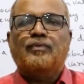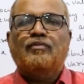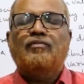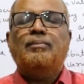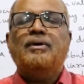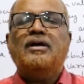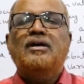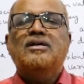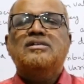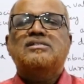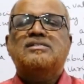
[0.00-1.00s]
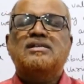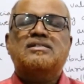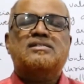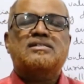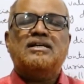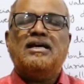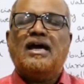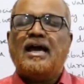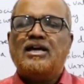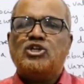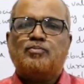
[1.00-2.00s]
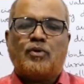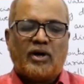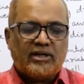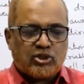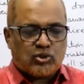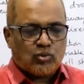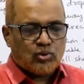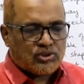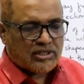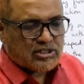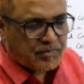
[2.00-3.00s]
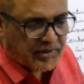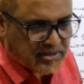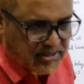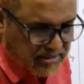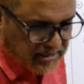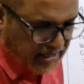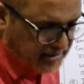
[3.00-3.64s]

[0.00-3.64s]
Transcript: will be sixty-eight point two six percent.